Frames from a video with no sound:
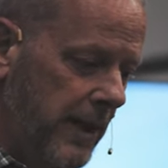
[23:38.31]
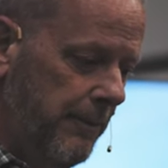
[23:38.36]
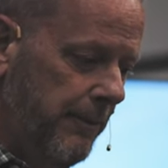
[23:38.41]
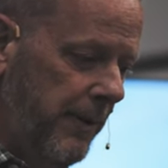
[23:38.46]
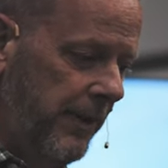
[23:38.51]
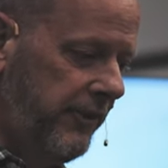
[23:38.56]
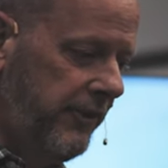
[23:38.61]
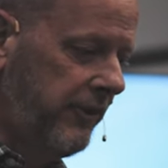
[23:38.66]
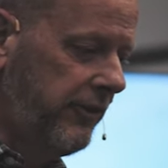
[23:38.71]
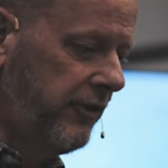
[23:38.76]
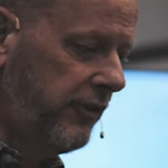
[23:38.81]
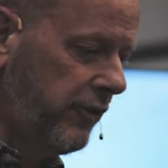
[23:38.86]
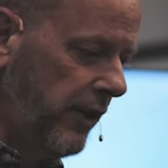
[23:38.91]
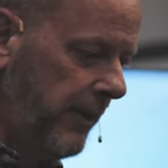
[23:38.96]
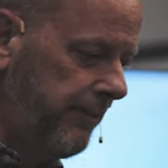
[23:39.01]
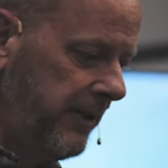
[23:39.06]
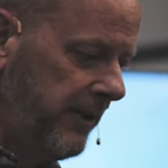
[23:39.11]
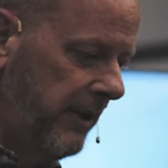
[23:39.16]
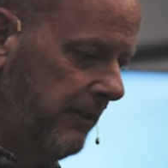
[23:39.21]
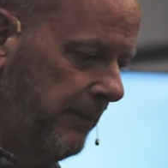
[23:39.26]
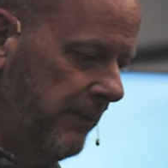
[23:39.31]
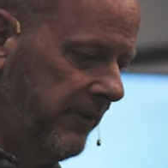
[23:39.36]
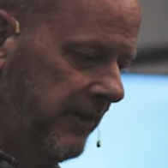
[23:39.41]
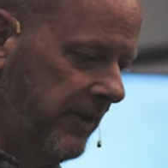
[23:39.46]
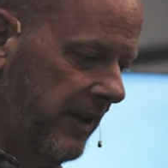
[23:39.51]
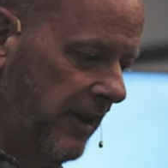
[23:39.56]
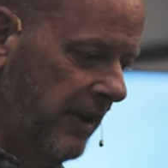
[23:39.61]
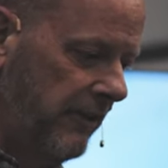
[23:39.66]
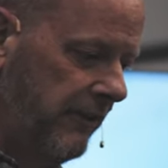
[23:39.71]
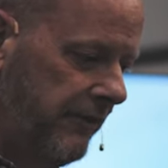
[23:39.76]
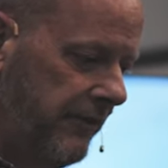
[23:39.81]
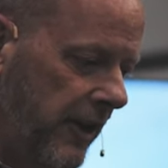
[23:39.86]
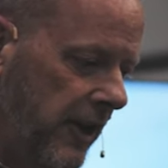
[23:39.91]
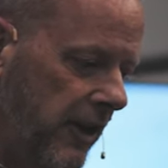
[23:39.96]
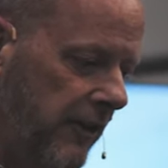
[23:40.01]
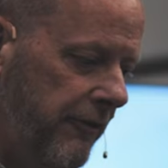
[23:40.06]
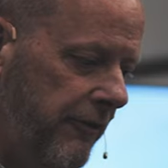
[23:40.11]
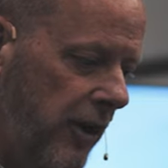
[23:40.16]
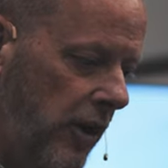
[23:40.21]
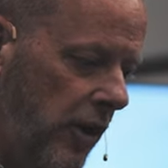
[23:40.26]
but stripped himself
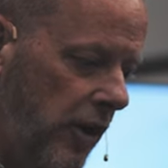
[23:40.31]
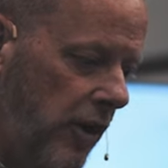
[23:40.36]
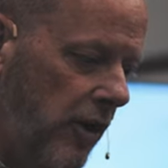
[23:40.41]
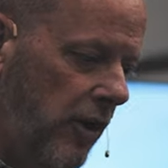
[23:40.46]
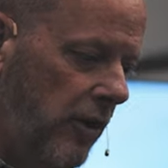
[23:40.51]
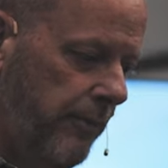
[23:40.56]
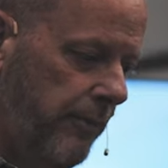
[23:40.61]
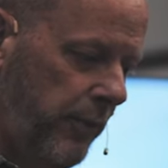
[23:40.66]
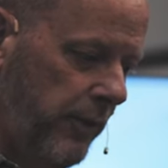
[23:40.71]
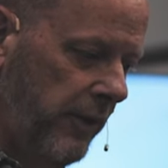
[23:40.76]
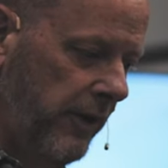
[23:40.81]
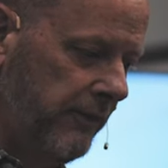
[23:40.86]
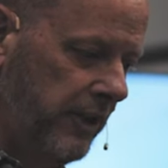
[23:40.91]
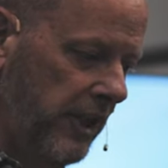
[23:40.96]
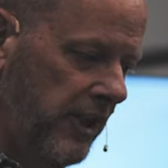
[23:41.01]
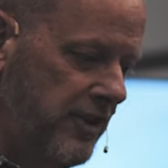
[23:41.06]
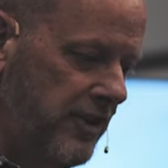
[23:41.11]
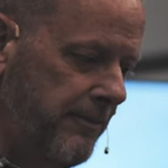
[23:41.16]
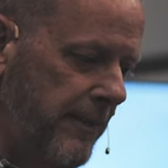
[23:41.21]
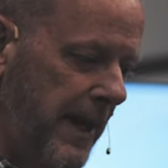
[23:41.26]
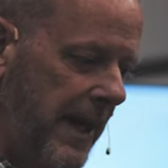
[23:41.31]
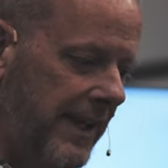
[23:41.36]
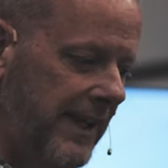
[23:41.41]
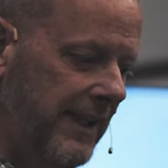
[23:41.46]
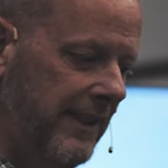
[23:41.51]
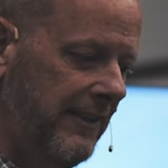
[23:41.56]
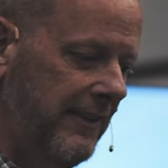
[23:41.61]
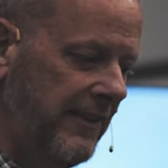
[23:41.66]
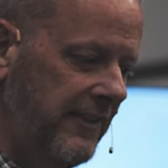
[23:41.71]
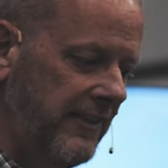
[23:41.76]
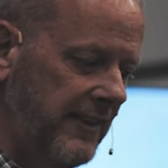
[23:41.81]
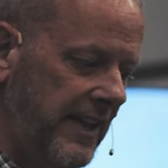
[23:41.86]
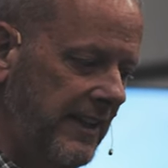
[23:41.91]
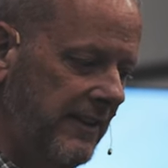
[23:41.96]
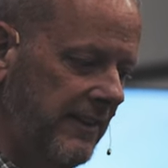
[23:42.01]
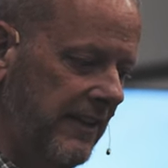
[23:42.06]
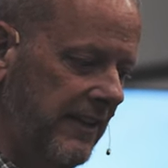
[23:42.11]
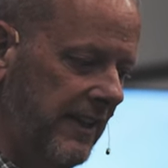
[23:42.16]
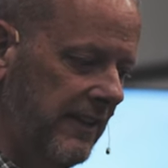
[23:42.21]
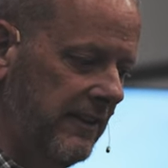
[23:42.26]
of all privilege by
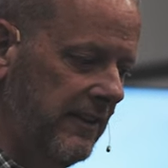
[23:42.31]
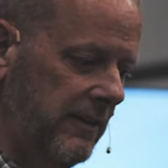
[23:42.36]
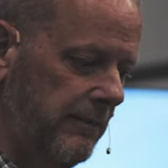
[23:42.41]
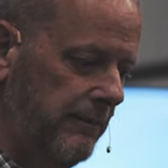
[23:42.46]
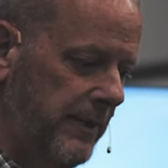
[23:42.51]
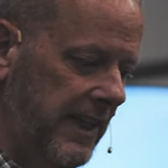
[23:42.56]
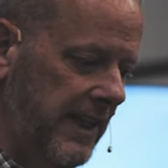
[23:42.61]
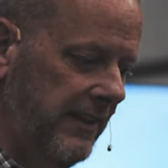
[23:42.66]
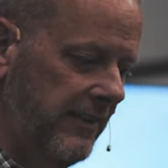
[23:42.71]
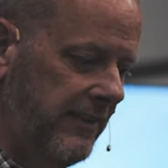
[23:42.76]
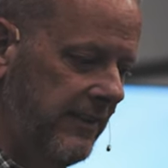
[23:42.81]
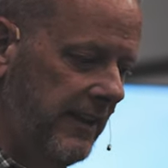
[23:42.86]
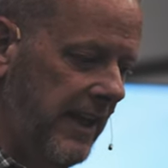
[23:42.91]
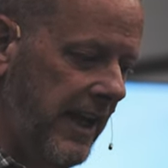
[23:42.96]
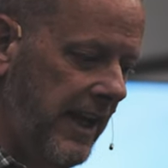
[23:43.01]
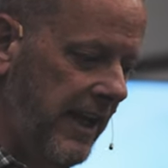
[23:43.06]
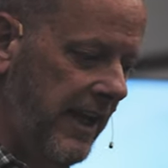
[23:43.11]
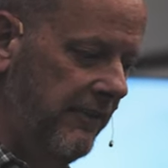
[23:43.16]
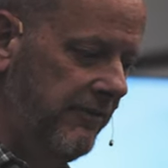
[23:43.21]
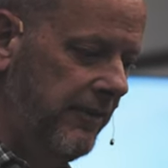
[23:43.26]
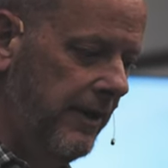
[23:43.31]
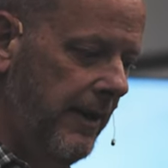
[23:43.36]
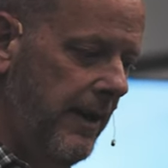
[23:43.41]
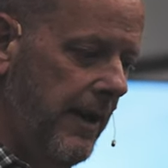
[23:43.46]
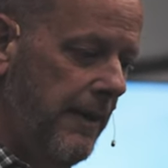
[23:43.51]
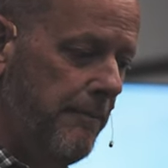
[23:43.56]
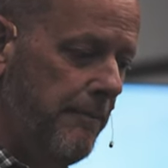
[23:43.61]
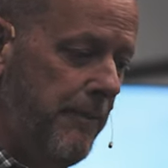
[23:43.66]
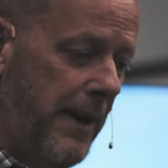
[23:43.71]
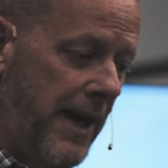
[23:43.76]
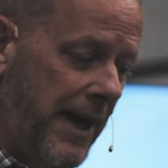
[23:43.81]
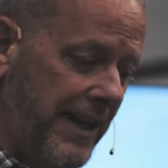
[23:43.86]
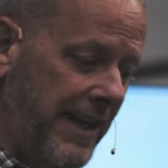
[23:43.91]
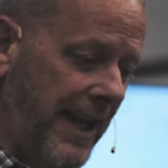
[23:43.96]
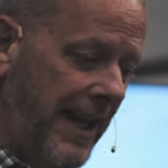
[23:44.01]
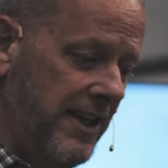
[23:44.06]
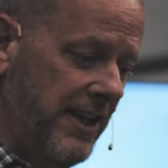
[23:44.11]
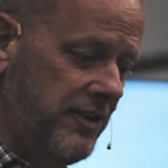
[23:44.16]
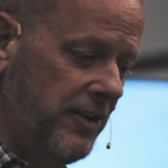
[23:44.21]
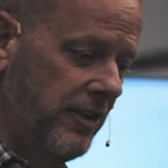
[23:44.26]
consenting to be a slave by
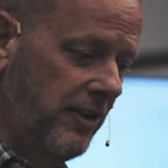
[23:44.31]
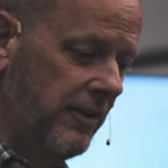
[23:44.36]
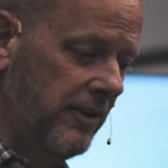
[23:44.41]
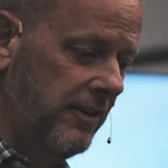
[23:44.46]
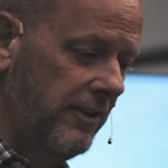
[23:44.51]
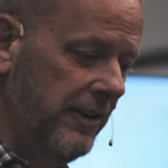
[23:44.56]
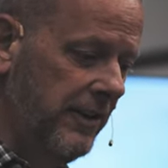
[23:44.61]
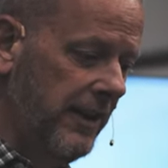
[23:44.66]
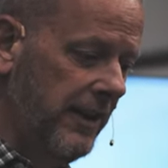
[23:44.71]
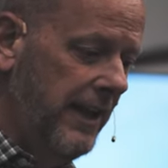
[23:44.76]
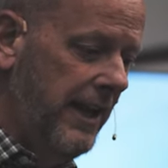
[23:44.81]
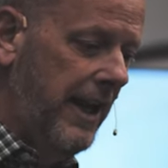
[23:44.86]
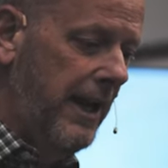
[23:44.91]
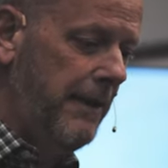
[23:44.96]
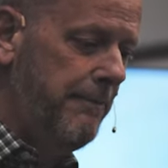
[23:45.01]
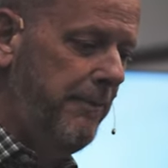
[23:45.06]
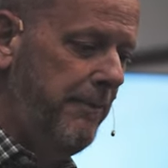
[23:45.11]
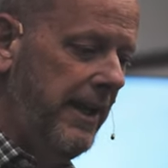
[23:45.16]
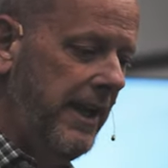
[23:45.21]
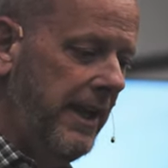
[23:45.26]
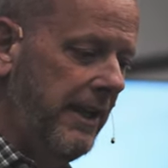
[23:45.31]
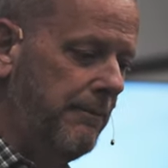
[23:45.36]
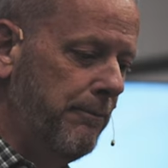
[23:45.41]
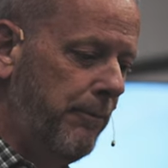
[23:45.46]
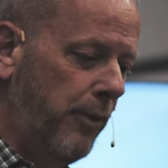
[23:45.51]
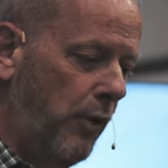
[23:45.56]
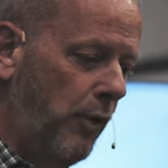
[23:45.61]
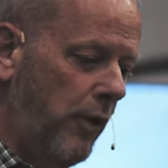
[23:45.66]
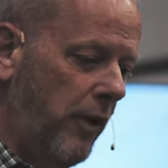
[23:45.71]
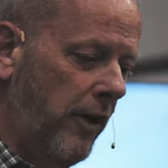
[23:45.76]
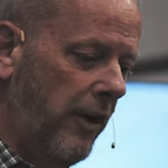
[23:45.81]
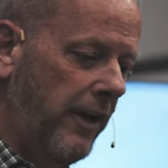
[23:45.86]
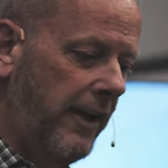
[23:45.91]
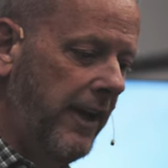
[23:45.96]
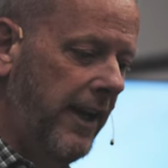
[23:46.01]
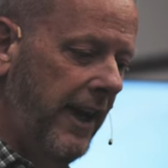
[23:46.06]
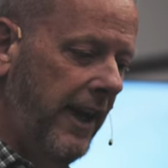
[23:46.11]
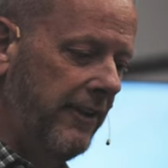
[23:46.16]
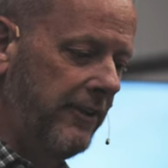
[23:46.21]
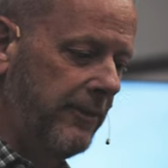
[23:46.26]
nature and being born
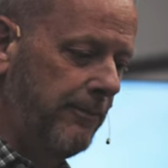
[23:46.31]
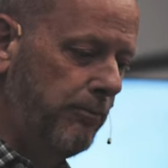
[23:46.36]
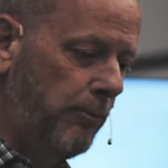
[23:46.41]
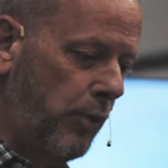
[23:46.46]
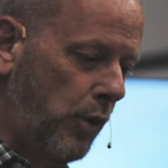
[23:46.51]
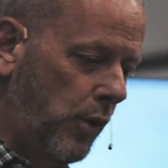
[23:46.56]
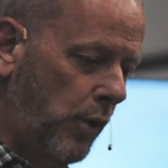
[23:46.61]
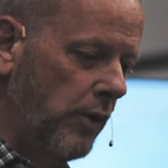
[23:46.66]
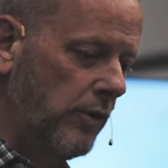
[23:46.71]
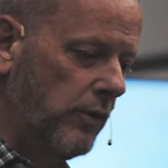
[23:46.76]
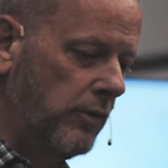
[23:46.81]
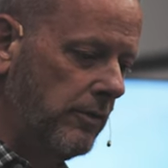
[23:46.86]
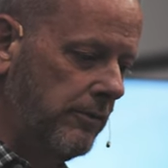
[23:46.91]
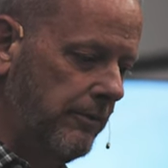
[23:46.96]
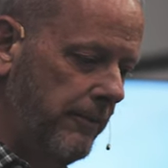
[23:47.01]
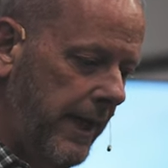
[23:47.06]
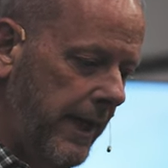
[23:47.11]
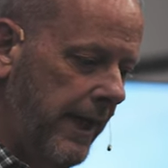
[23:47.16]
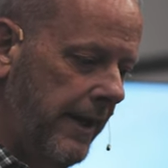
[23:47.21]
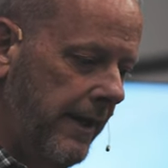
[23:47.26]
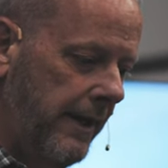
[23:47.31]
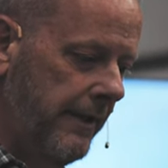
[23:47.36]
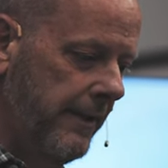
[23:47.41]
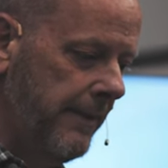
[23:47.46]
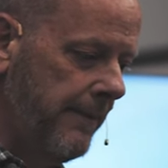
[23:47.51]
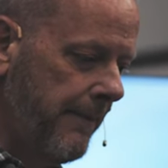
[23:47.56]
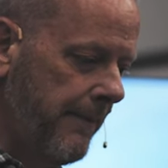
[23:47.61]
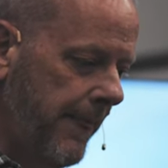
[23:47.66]
as mortal man.